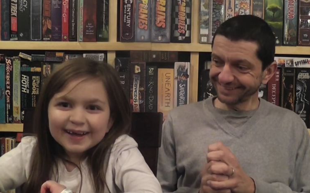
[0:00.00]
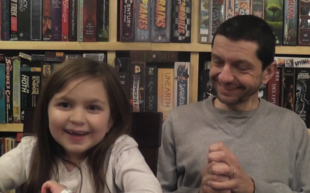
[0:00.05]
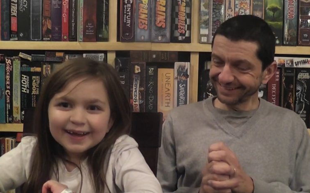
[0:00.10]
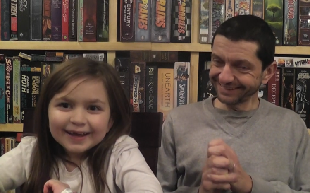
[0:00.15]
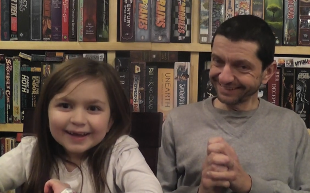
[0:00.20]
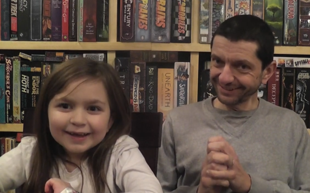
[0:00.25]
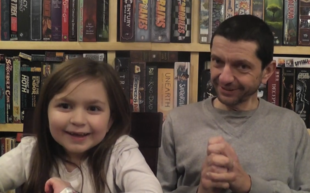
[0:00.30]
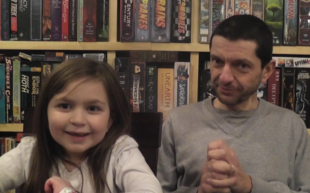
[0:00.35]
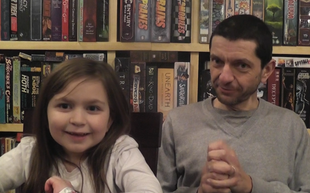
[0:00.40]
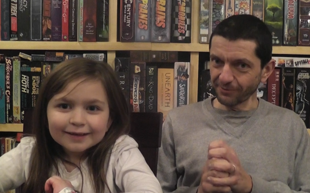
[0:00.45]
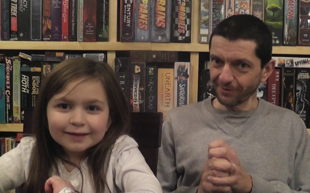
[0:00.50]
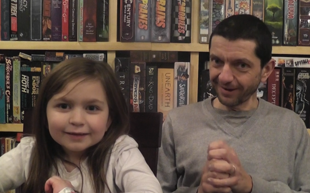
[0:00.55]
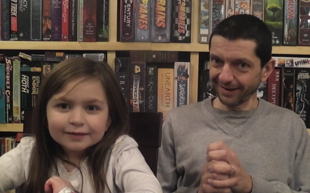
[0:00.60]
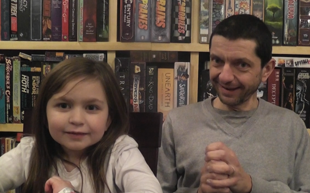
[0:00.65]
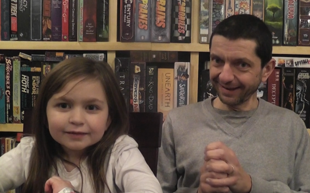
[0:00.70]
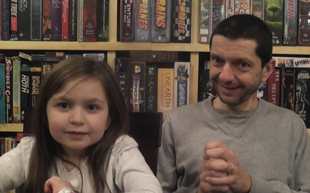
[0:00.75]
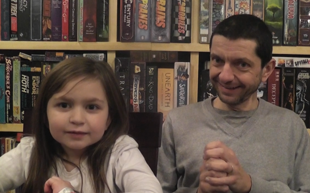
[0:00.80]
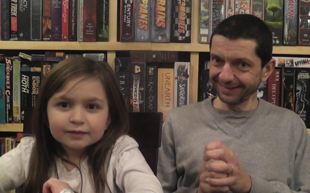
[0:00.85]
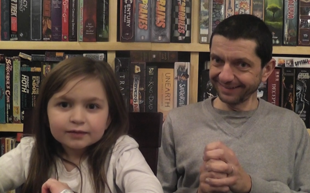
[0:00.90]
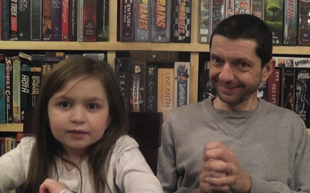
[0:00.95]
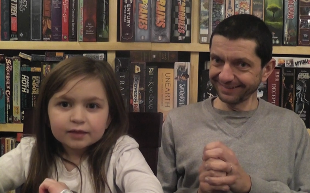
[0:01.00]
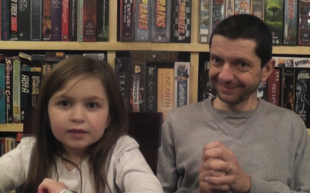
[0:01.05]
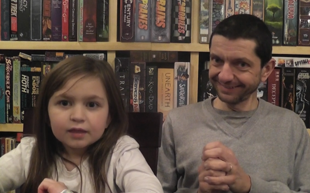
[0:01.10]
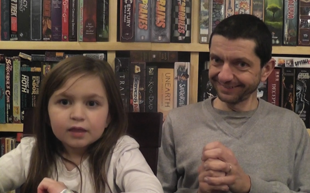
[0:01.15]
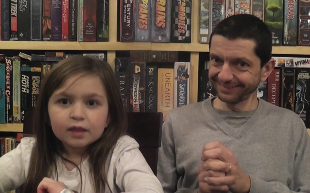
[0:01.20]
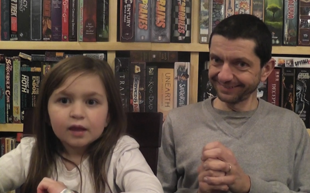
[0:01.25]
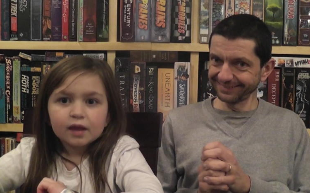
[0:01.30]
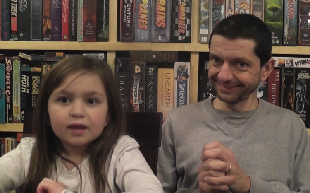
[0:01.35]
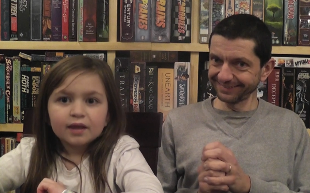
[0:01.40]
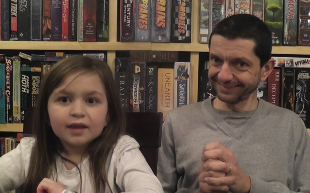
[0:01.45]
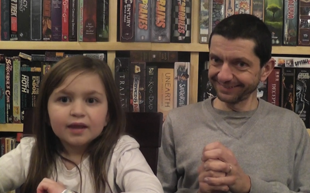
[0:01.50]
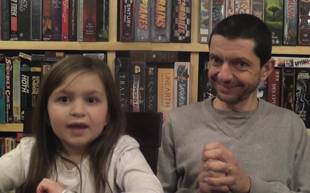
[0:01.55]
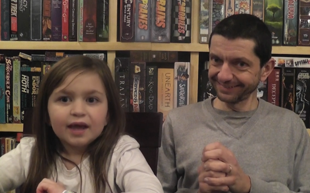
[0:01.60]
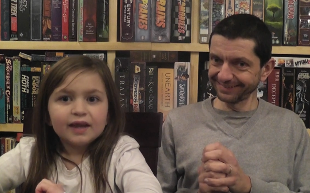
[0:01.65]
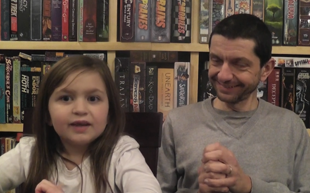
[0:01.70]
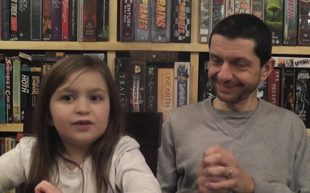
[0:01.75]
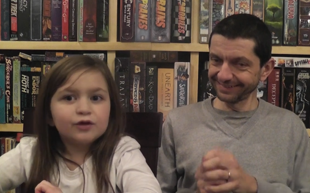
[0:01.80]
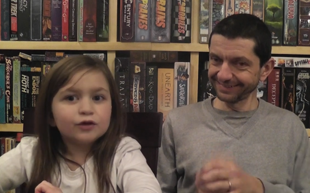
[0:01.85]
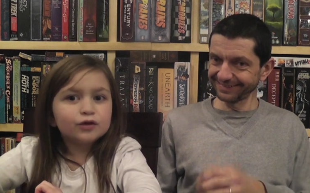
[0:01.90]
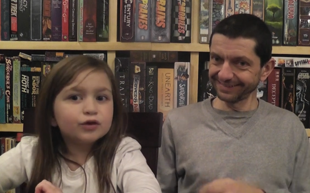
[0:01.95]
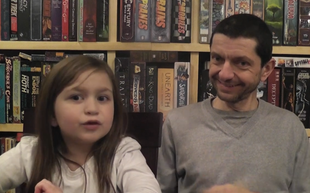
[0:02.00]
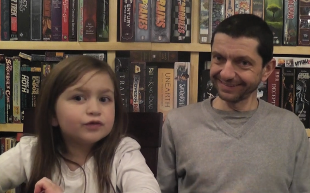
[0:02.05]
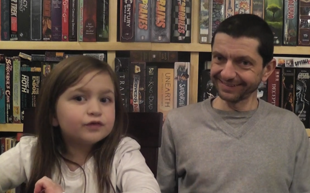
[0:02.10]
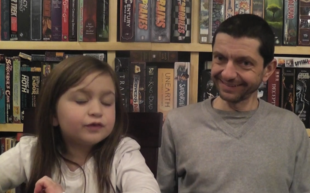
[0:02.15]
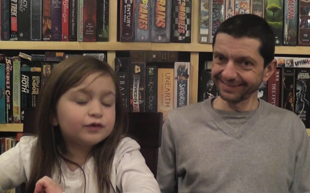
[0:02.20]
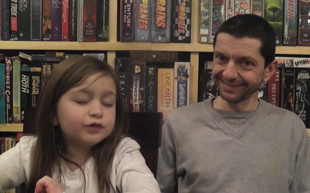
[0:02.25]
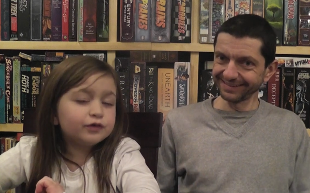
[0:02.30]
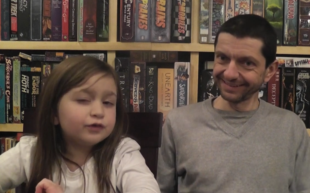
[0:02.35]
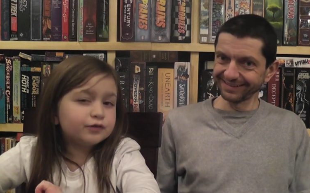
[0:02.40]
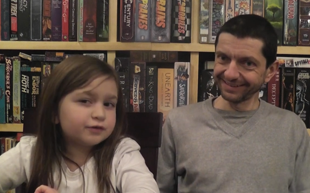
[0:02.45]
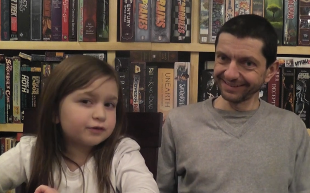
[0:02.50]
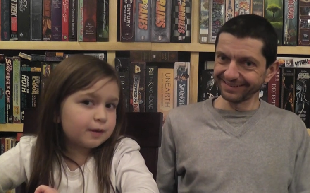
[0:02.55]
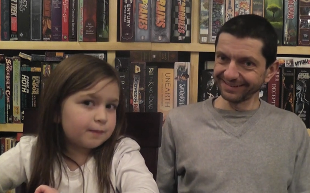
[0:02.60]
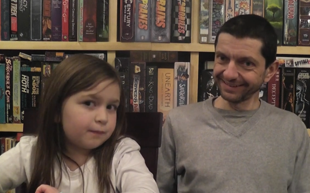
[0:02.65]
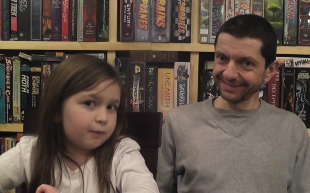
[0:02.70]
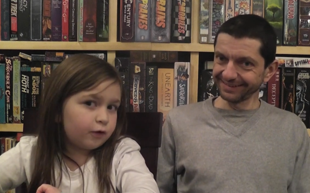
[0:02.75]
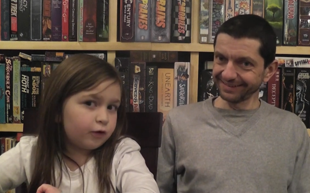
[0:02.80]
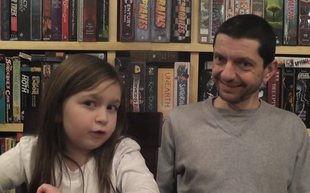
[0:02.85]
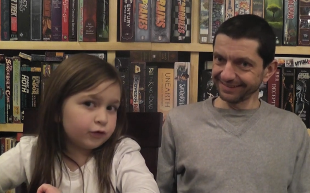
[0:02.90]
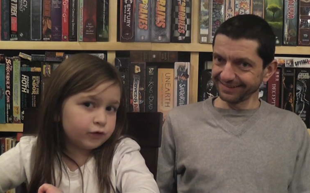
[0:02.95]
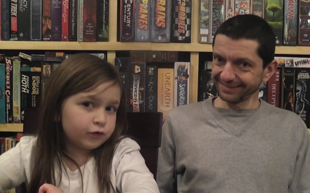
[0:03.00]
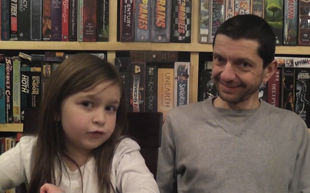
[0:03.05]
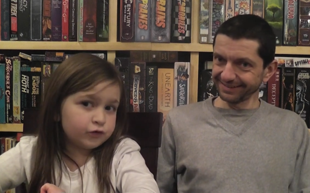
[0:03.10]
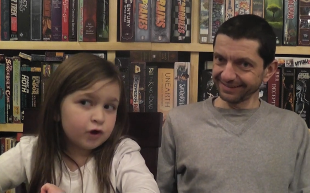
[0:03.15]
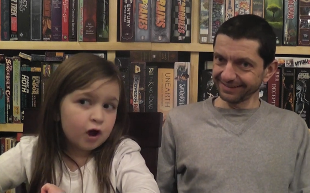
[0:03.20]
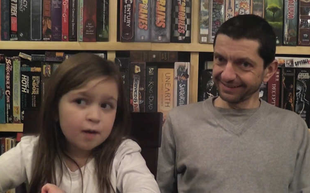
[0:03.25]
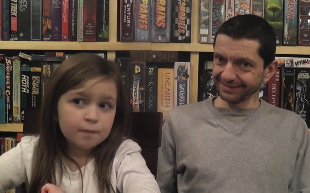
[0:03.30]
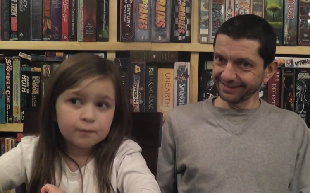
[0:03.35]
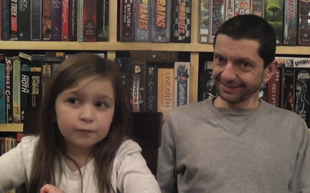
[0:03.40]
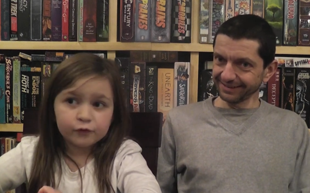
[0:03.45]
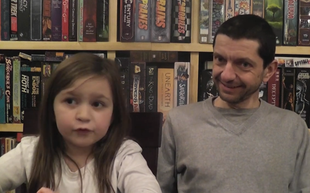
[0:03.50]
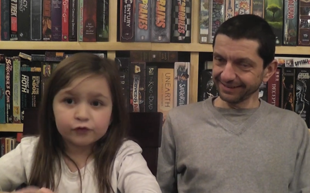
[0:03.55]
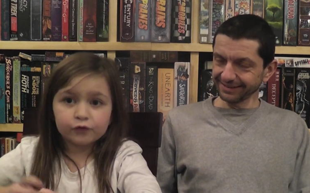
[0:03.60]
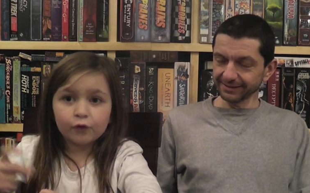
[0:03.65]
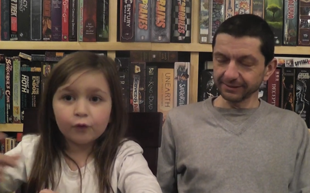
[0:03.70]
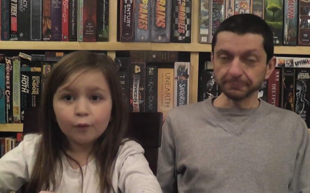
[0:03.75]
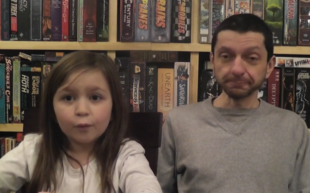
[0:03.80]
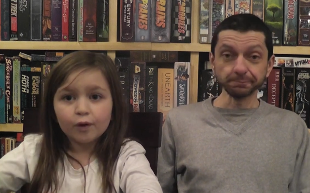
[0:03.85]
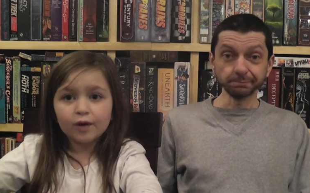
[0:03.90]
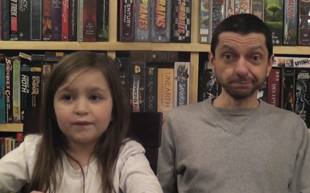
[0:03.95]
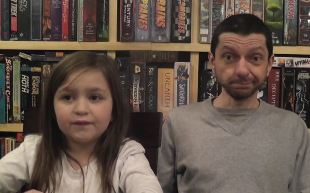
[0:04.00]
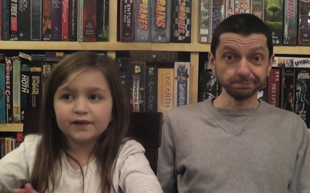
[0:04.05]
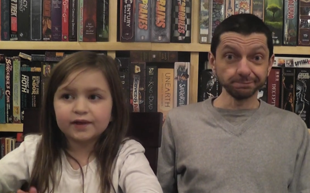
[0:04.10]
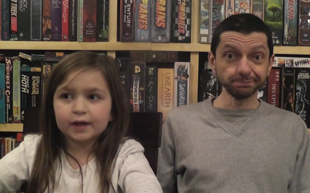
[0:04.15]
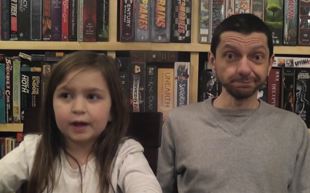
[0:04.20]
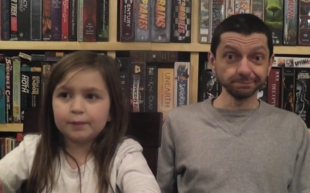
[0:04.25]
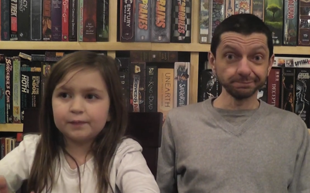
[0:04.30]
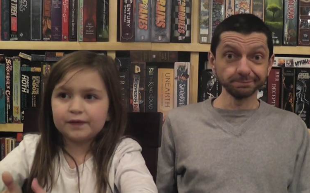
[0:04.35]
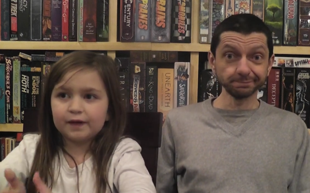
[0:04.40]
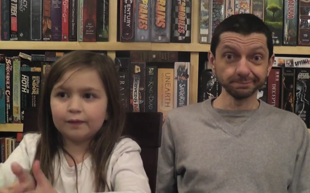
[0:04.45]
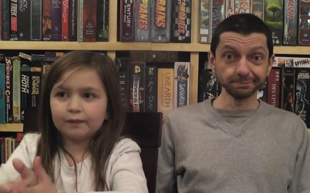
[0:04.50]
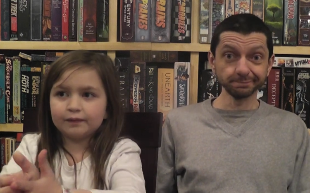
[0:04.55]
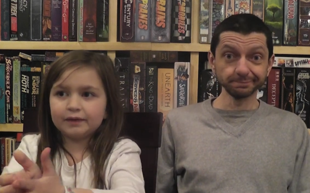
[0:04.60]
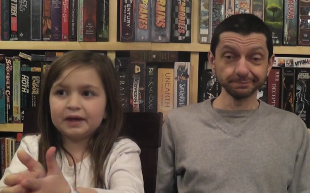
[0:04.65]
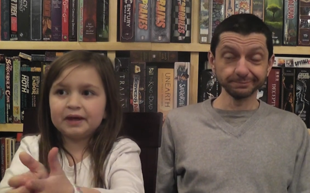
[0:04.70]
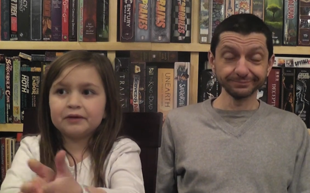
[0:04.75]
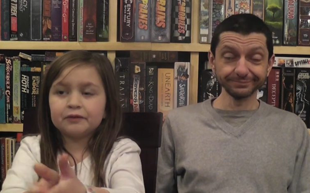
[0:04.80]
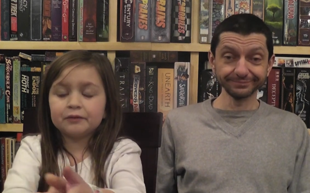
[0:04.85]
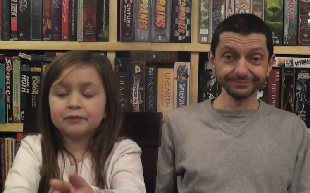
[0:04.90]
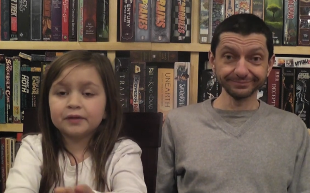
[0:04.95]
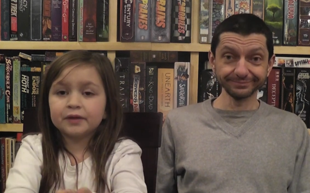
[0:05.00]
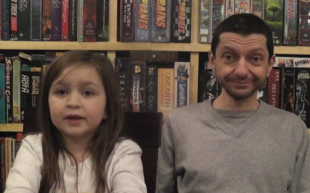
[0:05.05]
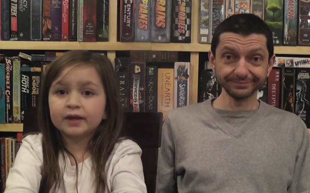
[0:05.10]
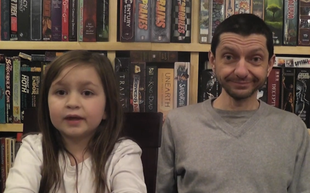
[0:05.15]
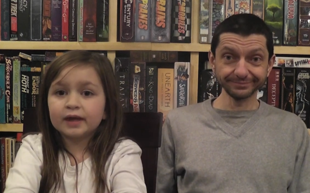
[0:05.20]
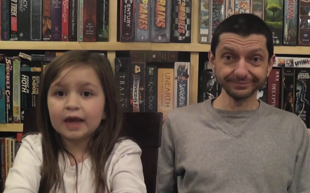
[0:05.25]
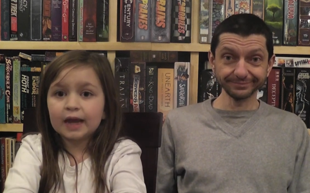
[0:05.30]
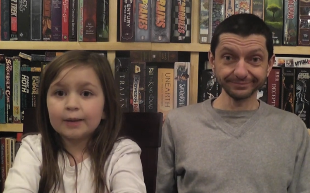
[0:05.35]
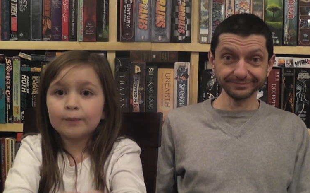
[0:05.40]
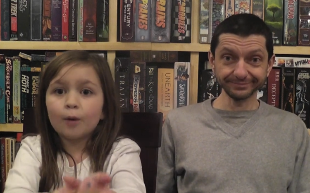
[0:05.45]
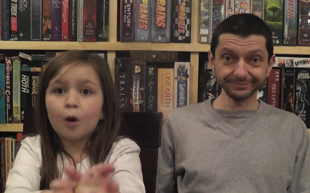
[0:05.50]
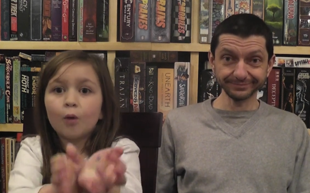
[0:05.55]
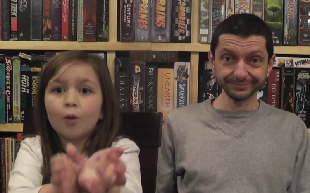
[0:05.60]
Speaker 1: until when?
Speaker 2: Until you've used up all your toppers. Or if it comes out later in the game,